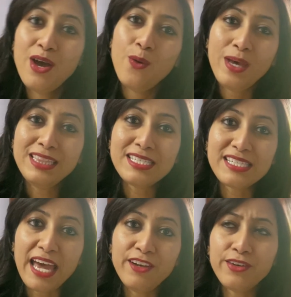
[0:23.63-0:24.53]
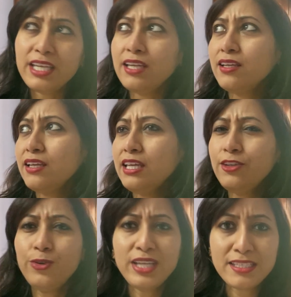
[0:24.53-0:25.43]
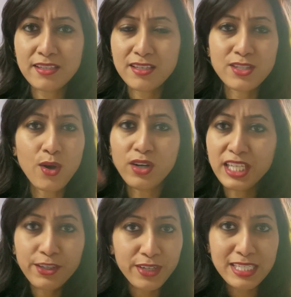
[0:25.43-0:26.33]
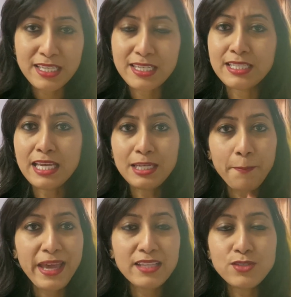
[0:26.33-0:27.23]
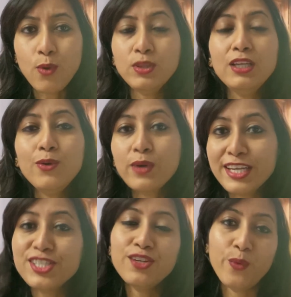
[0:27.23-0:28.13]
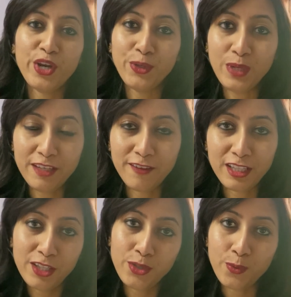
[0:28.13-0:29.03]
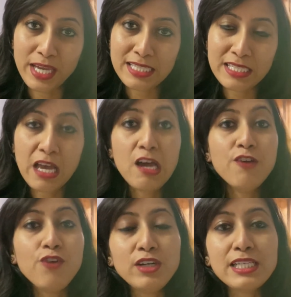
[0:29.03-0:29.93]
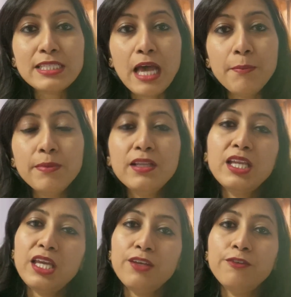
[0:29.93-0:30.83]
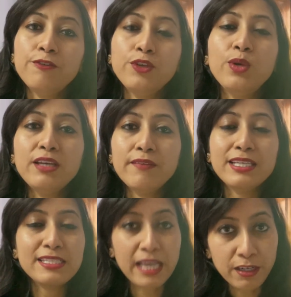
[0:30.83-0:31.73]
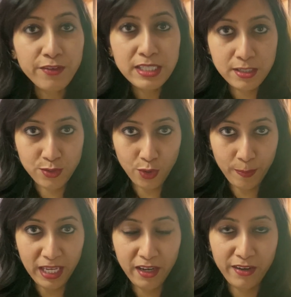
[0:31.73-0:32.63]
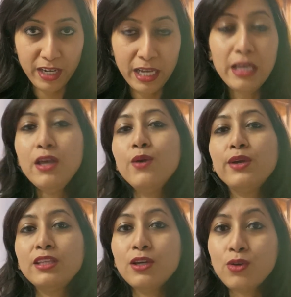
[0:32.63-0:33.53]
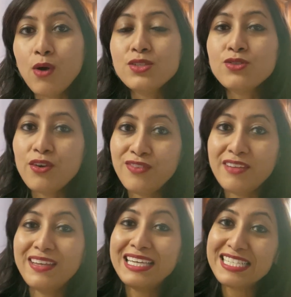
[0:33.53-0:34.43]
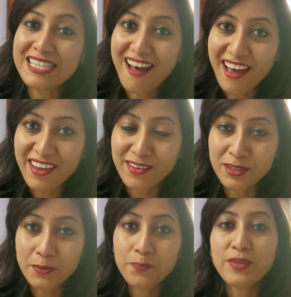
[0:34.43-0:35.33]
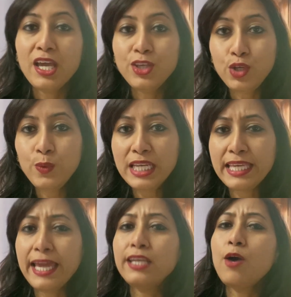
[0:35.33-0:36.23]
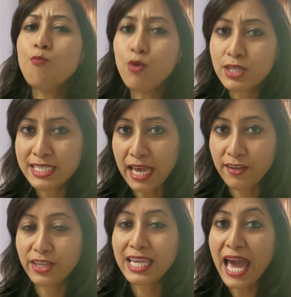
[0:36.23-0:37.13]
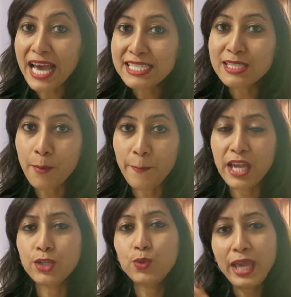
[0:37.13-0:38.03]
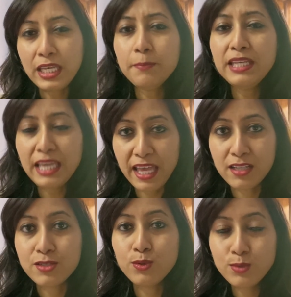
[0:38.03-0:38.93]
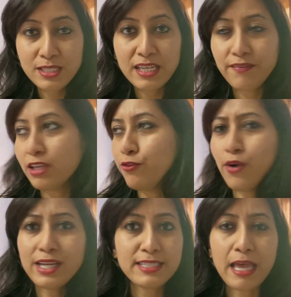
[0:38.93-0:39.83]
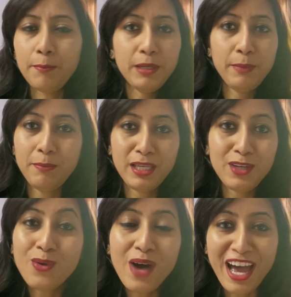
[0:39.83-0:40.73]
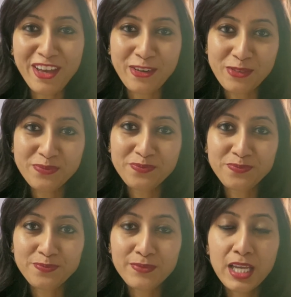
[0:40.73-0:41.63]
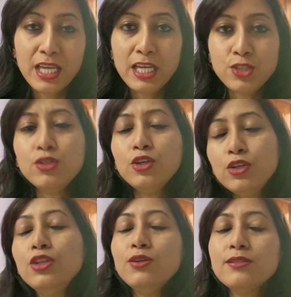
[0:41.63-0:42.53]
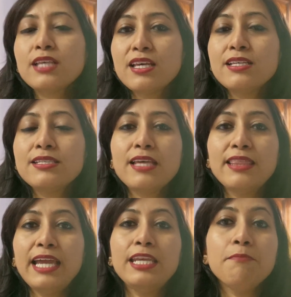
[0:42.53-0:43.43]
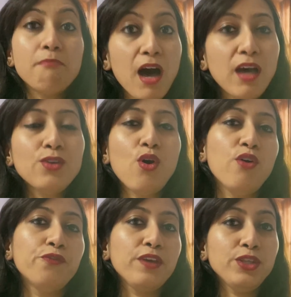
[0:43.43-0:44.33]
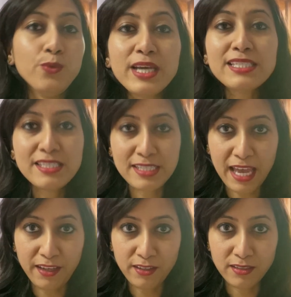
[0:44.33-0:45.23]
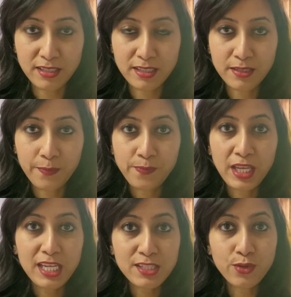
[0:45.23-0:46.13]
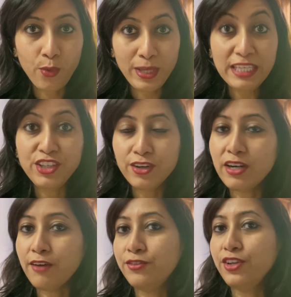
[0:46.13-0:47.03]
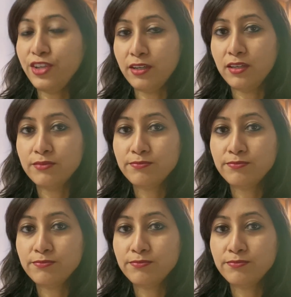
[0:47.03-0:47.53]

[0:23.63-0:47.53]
Well, the salary increases or decreases depends on the location where you live in the US. For example, if you live in San Francisco Bay Area, where the cost of living is higher, you will get more salary as compared to anybody else who's living, for example, maybe in Ohio. So the good news is that demand of UX designers is growing year after year.